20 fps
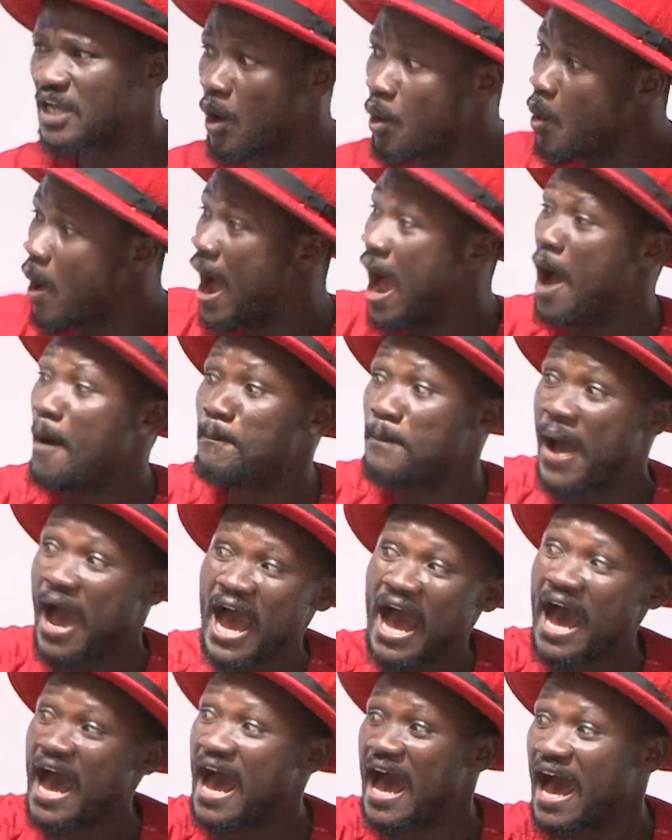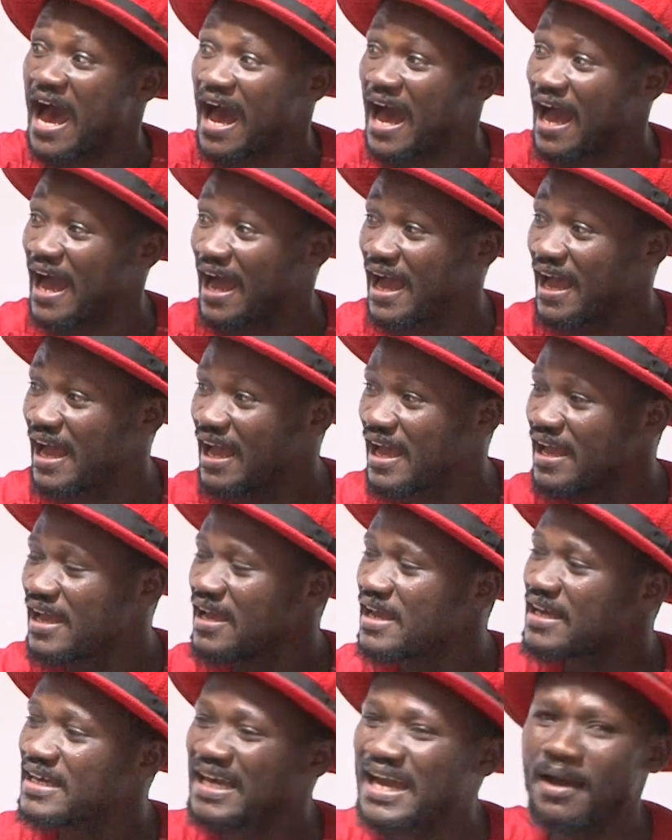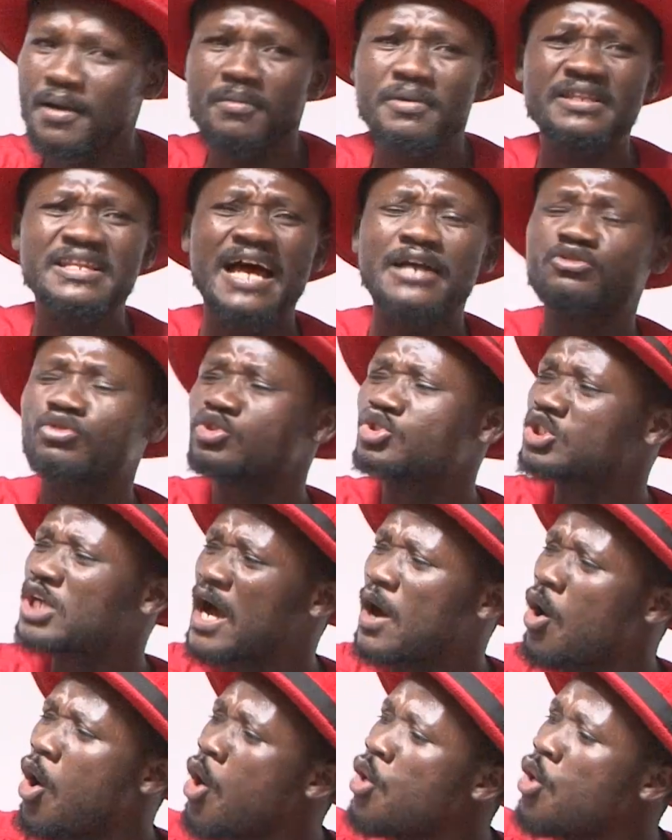So what? Pa. Camina Berman. Lazarus can